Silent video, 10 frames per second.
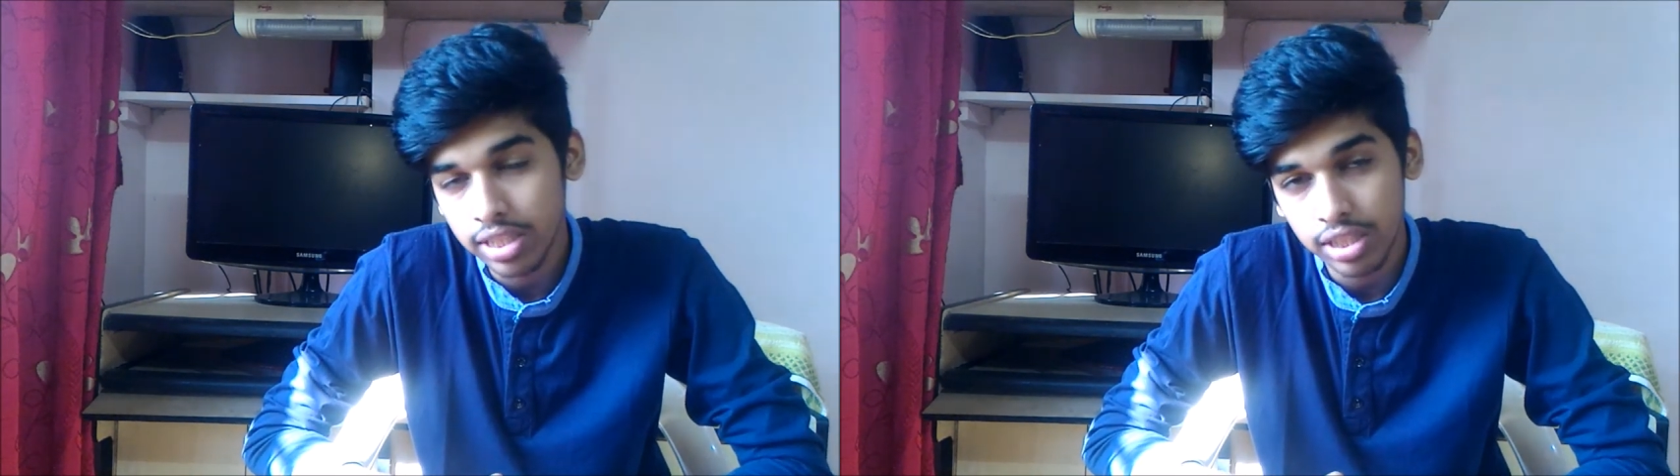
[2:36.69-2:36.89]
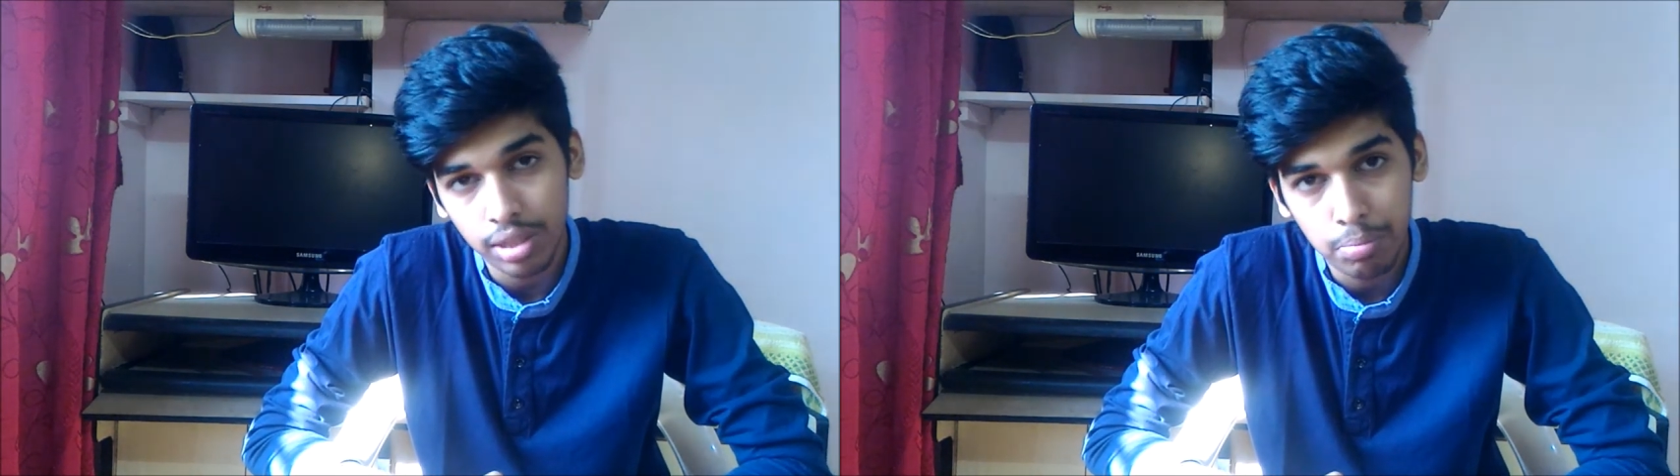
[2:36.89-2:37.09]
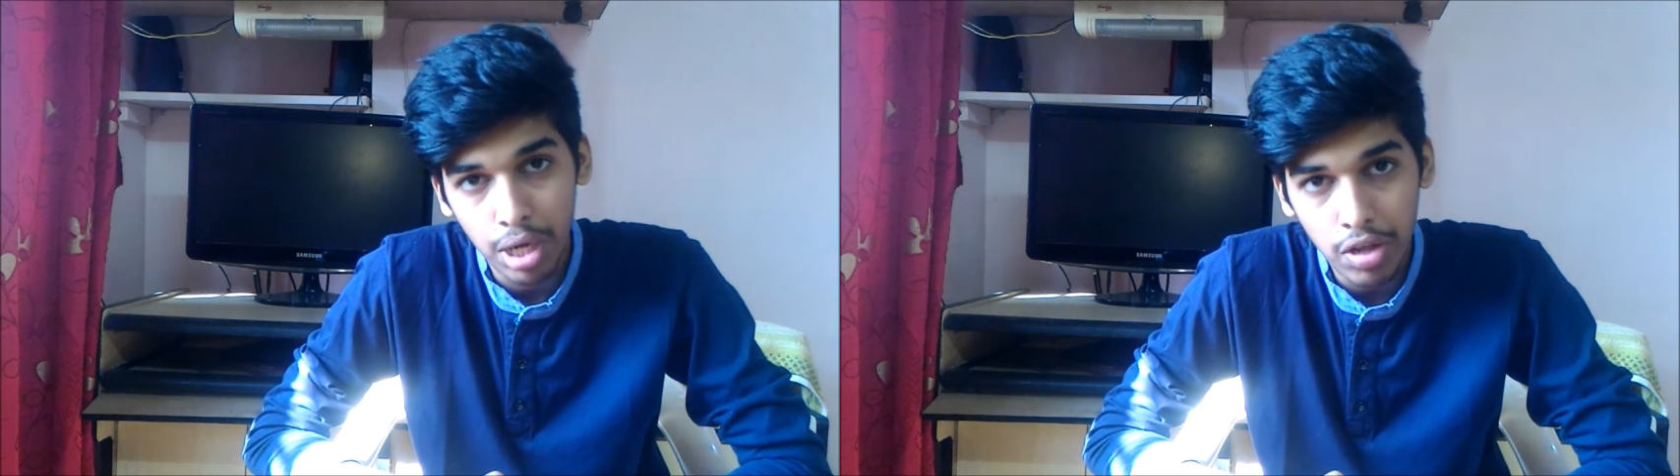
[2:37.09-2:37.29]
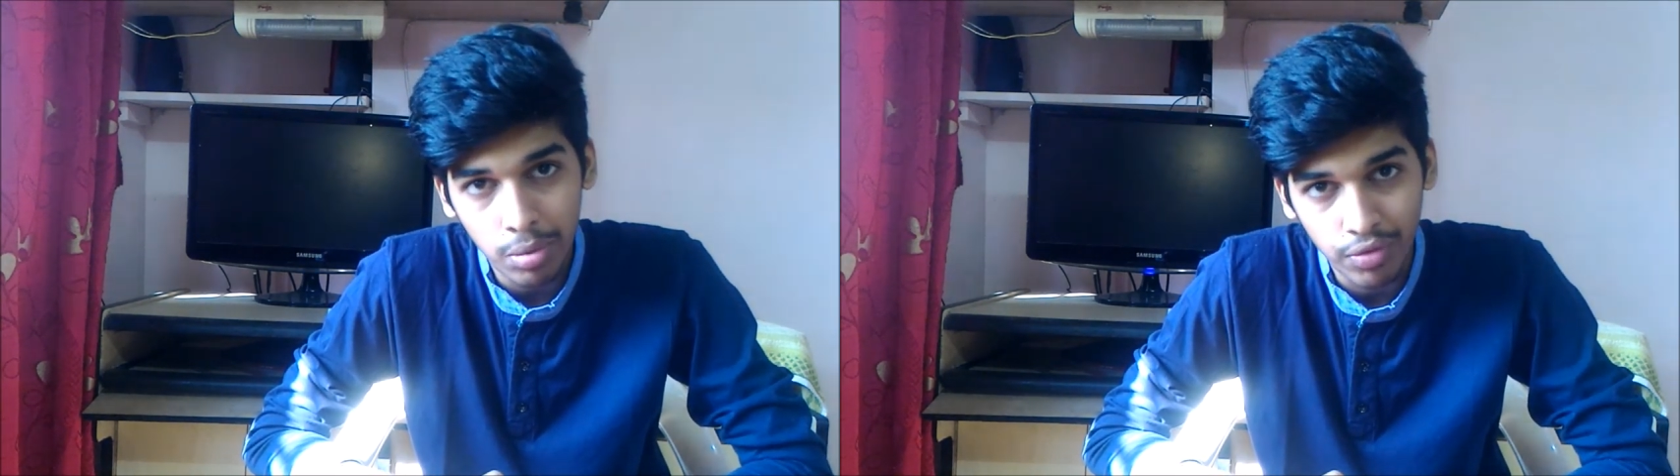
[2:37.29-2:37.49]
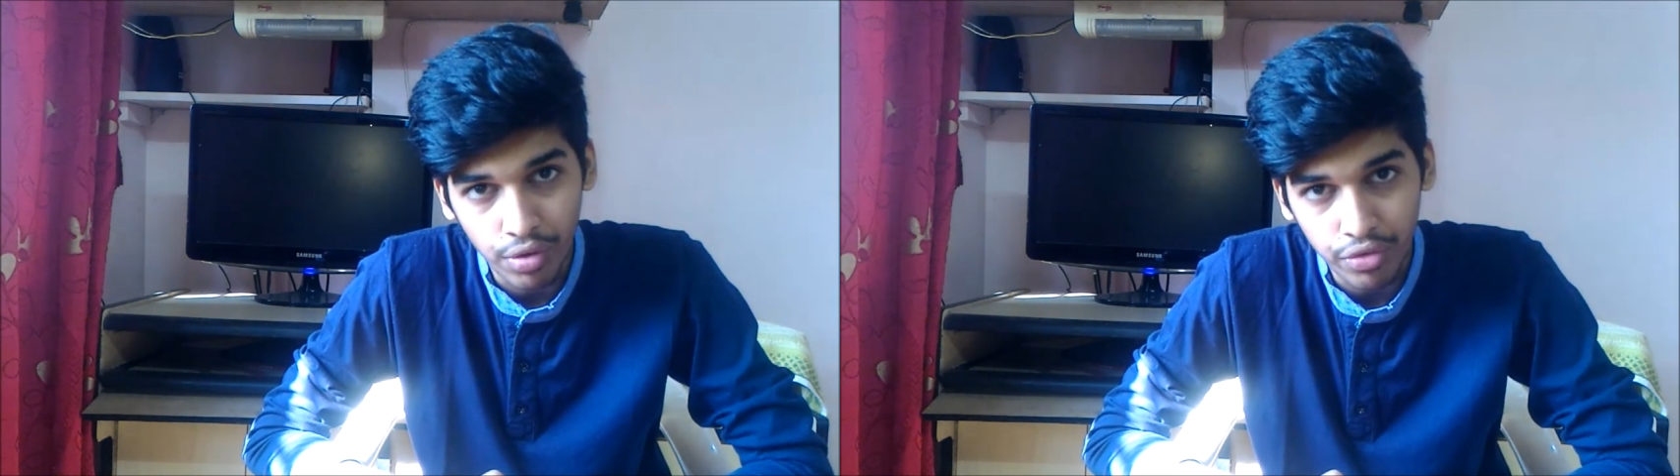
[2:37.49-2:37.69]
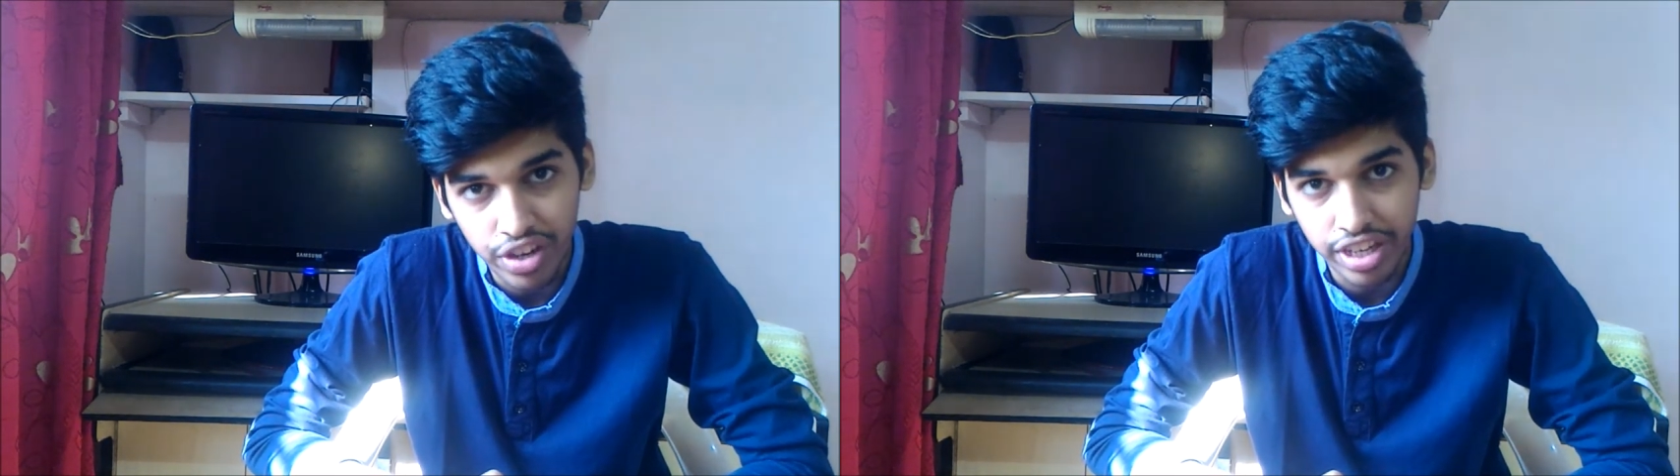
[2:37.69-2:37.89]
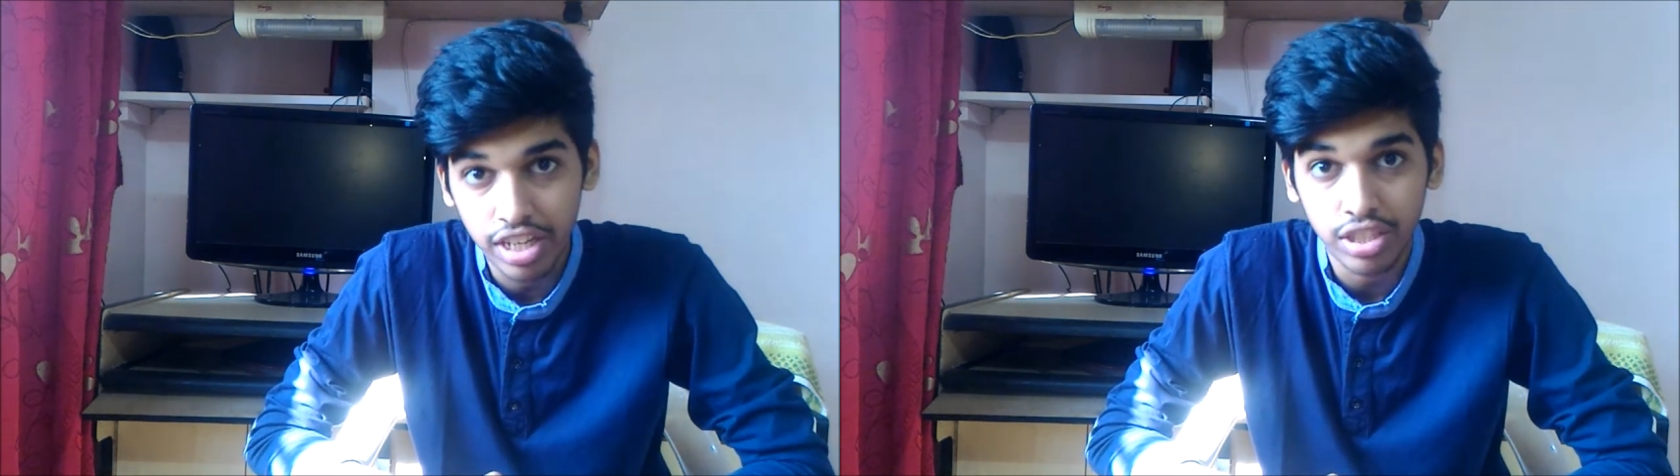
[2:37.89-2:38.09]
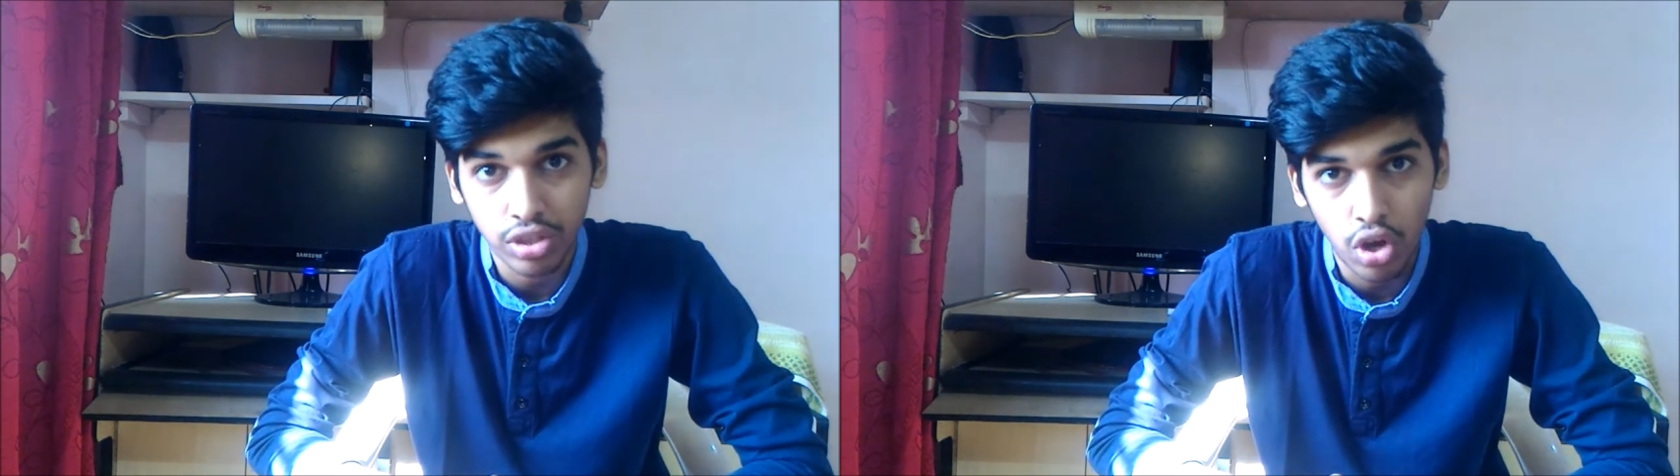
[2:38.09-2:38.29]
He's unbelievable from free
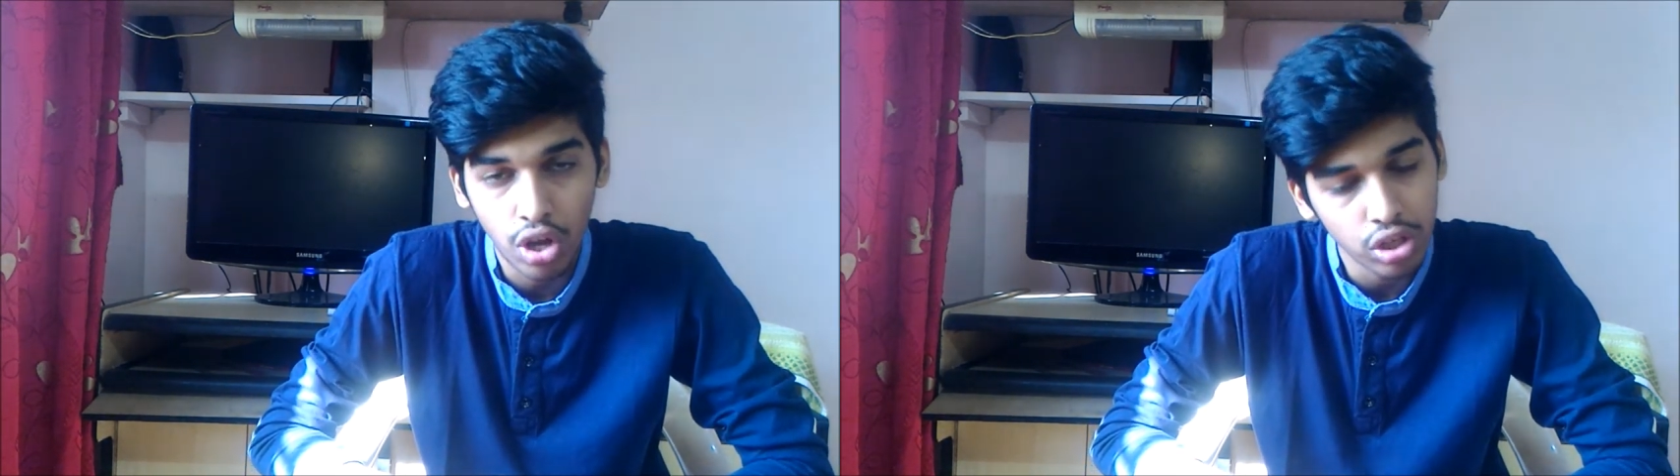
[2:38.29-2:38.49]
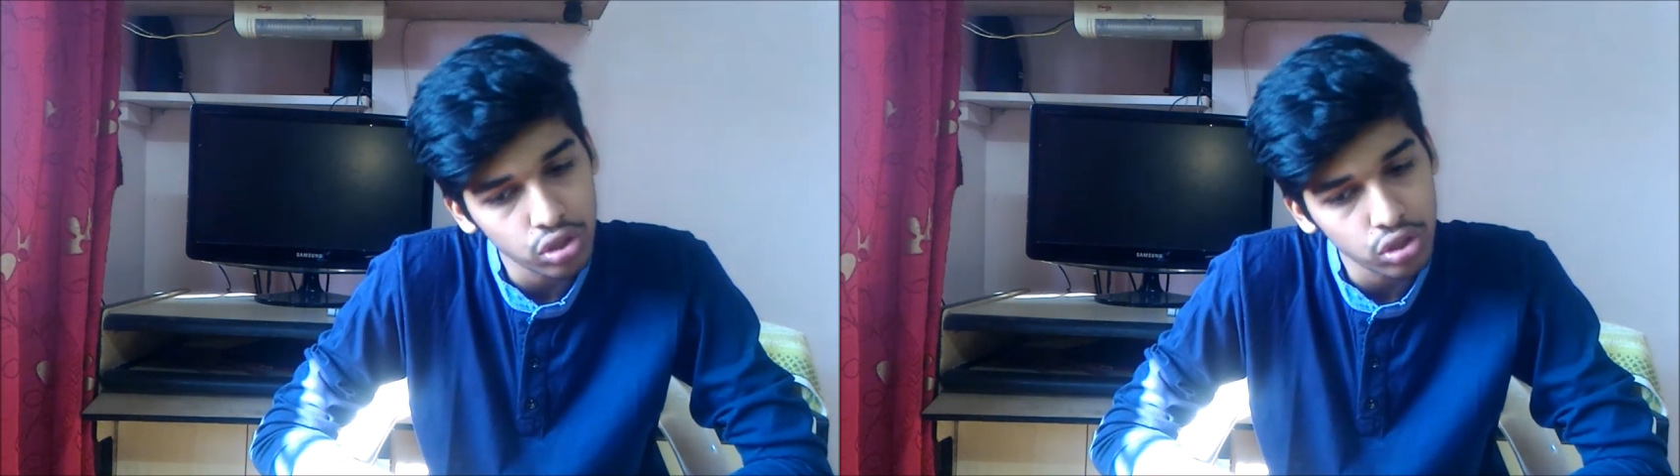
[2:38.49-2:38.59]
kicks and corners.